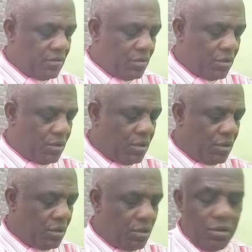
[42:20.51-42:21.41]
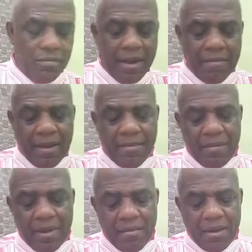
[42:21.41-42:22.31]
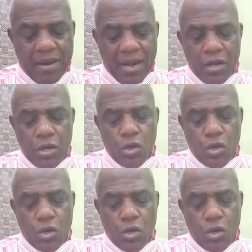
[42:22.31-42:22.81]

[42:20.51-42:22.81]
Oh, mama.